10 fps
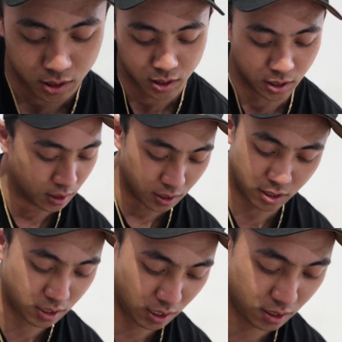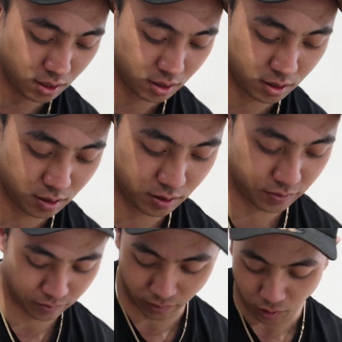That's it.
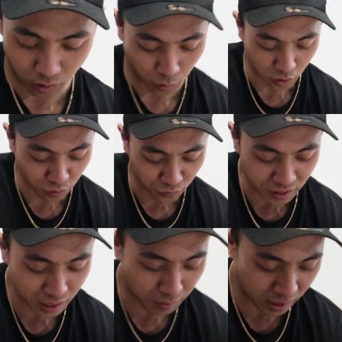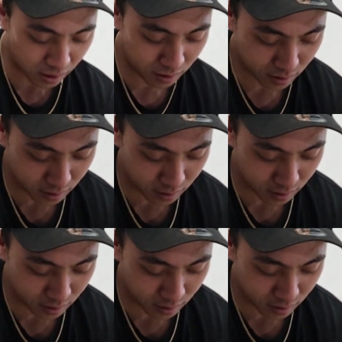Wishful thinking, mate.